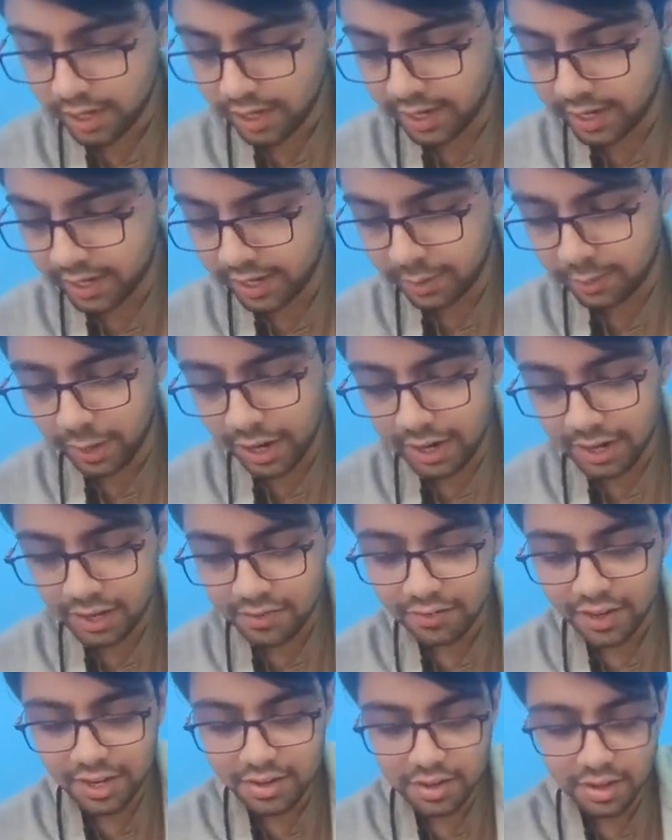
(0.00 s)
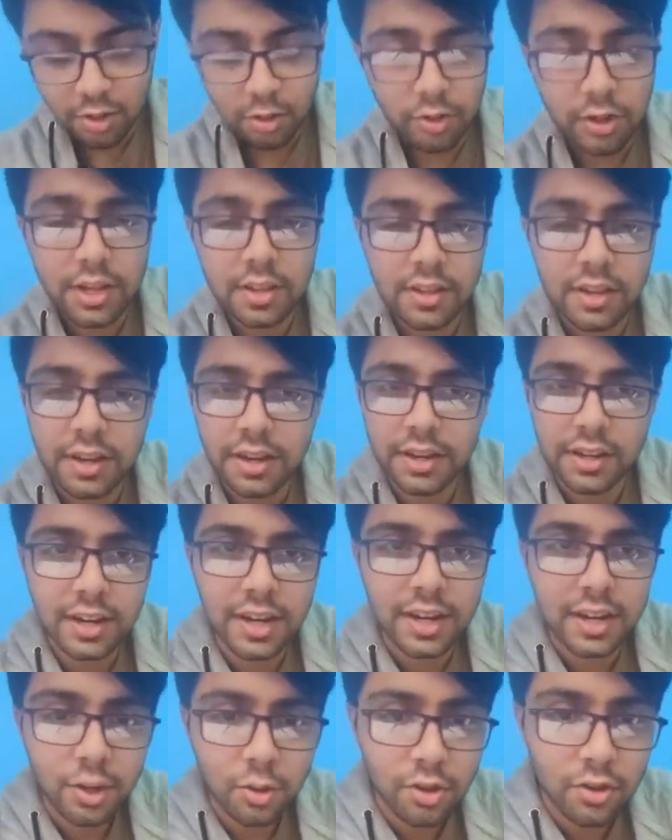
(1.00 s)
And yeah, Barton's fracture, it's an
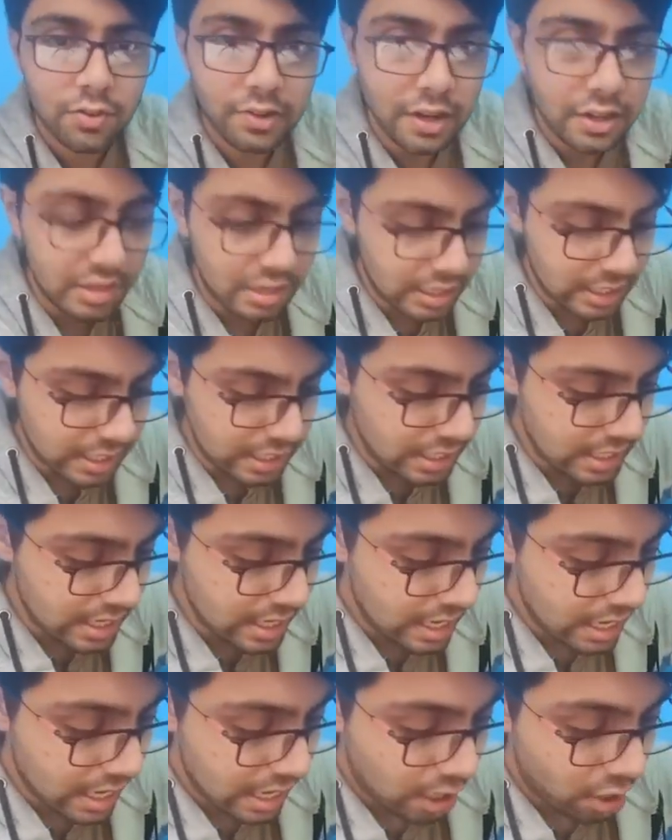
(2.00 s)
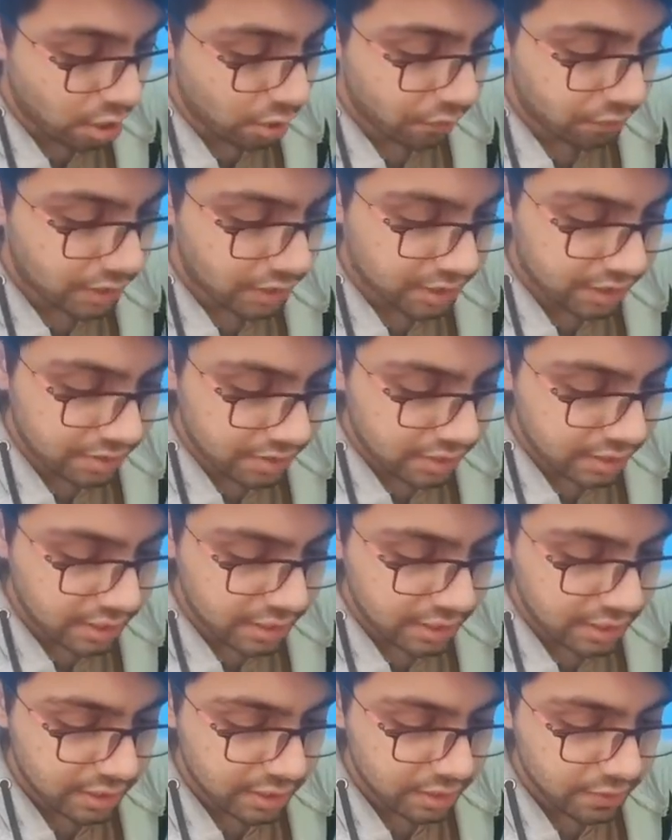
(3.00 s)
interarticular fracture of the distal
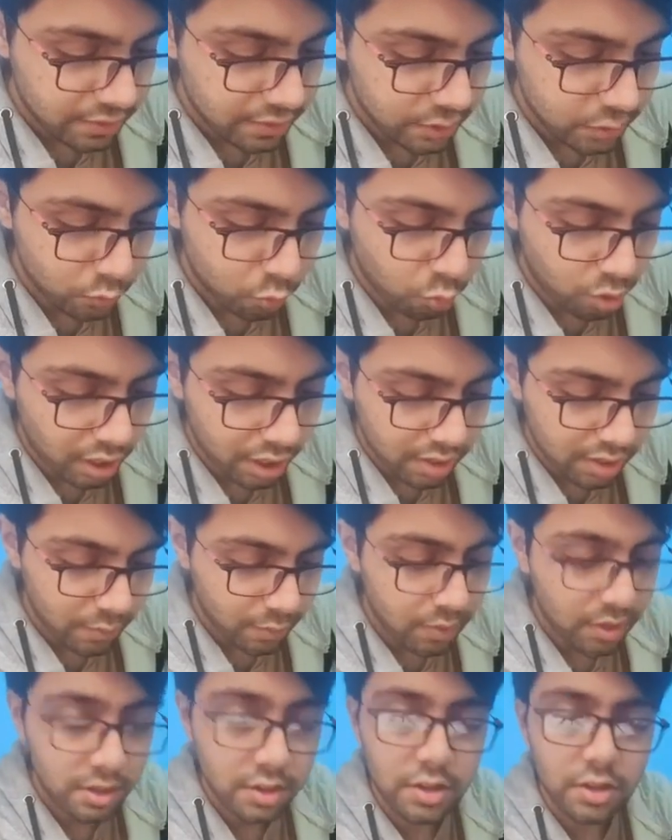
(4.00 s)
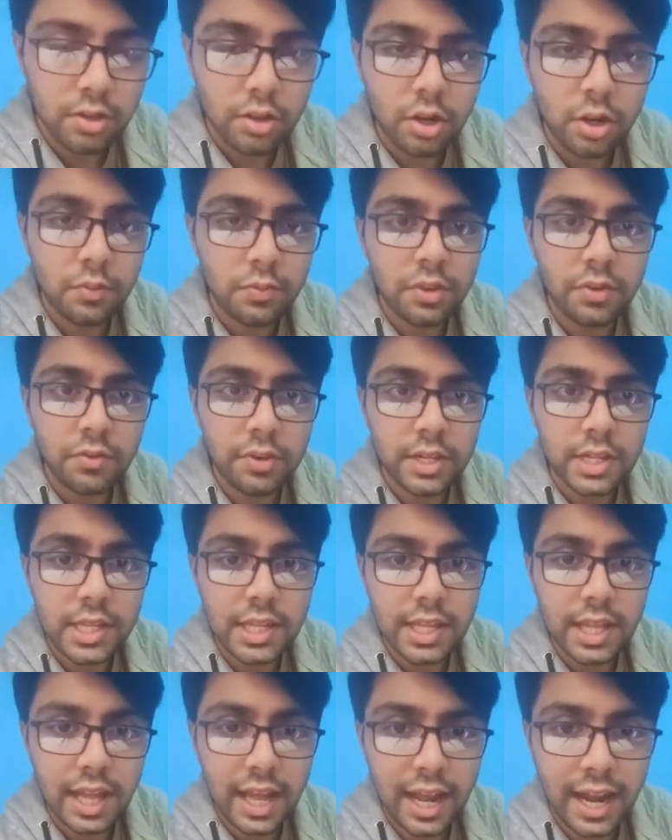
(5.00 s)
radius with volar subluxation of the wrist,
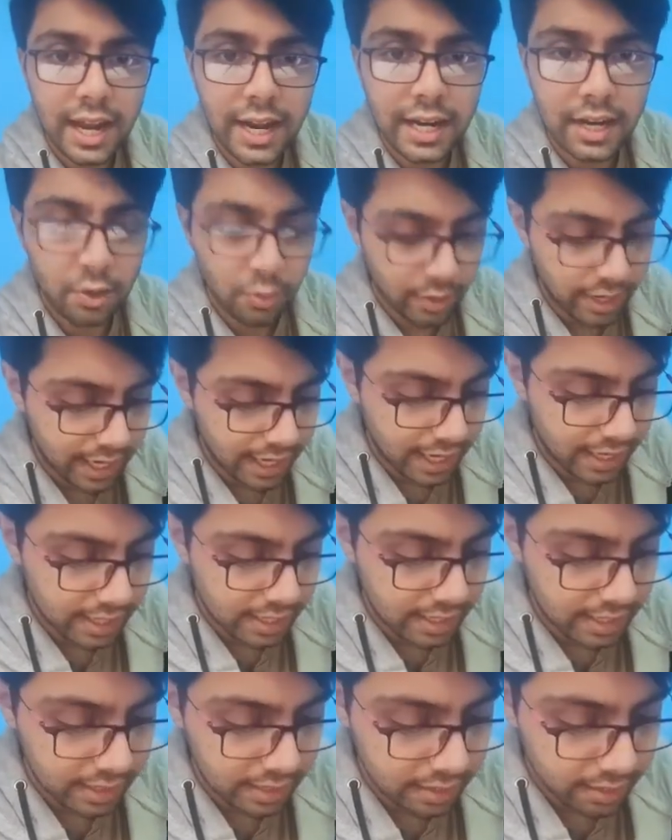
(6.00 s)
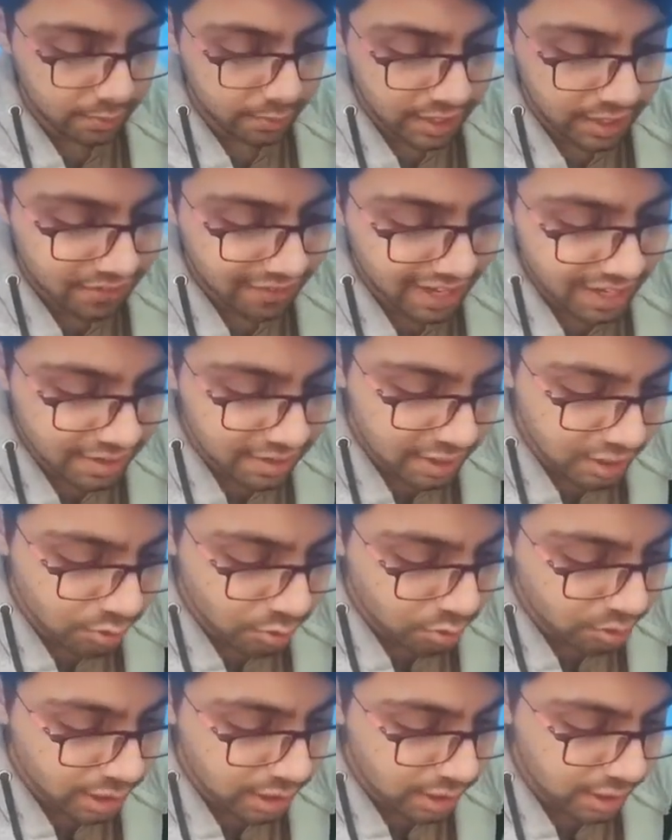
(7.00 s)
and whereas the Smith's fracture,
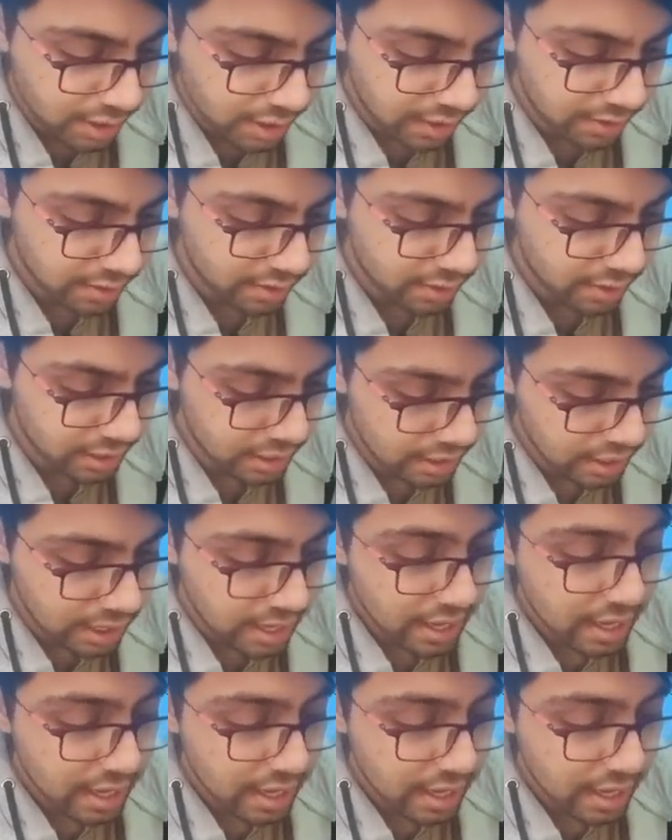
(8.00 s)
it's a distal